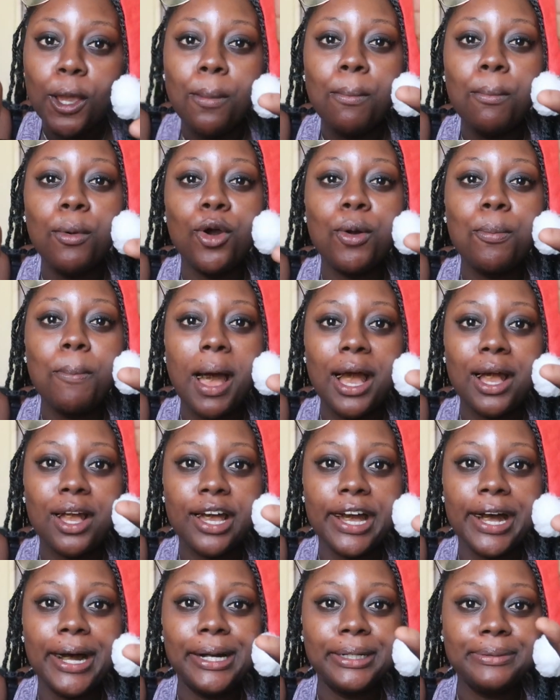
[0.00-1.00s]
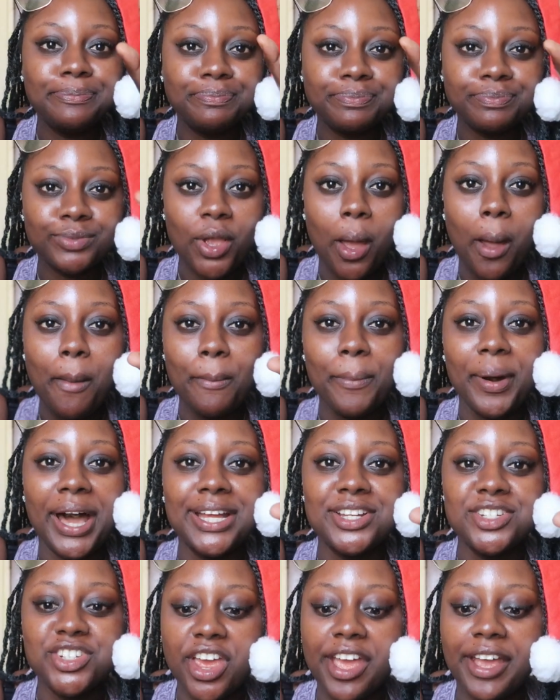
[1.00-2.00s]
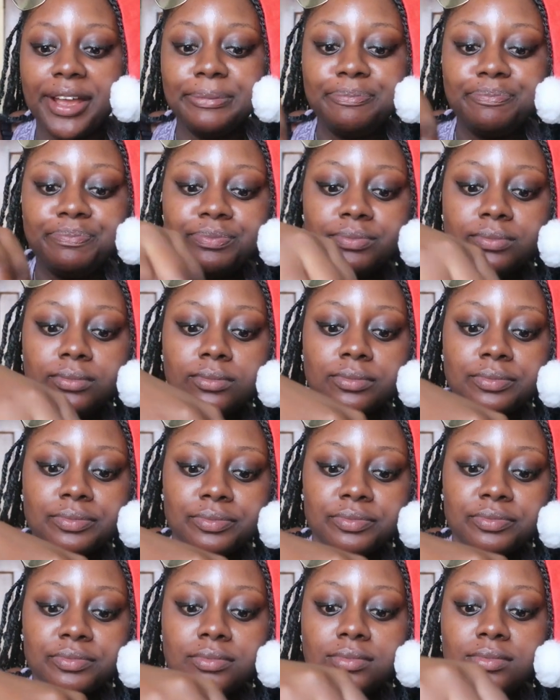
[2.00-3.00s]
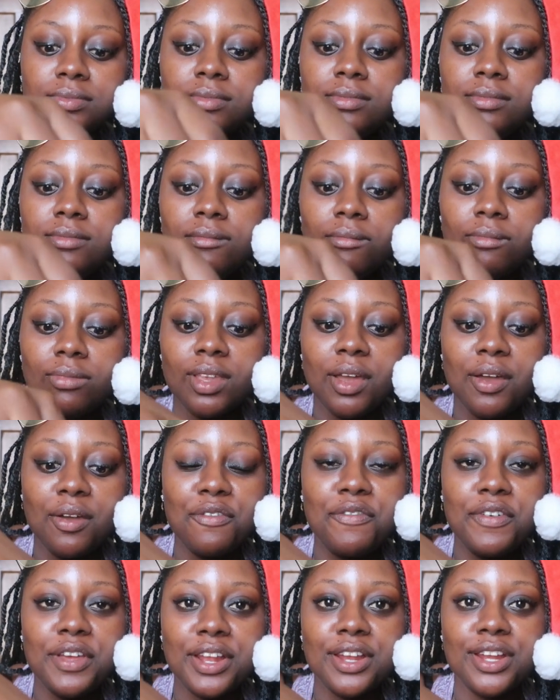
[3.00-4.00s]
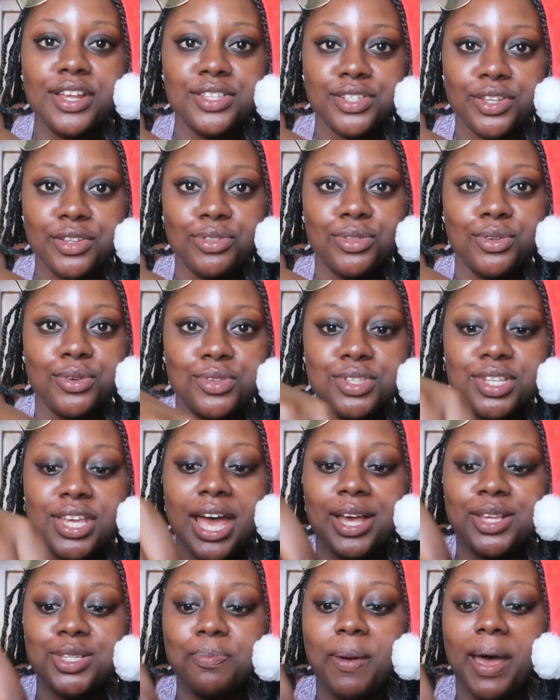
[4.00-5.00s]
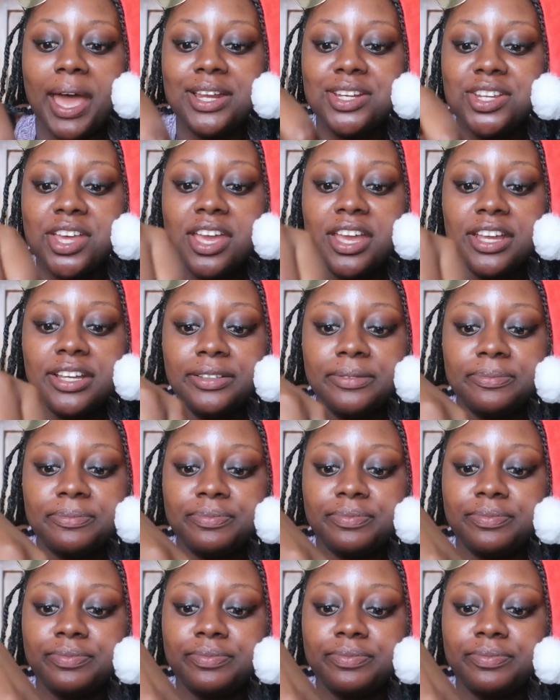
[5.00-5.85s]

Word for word: Mukbanger by day. Fitness enthusiast by day.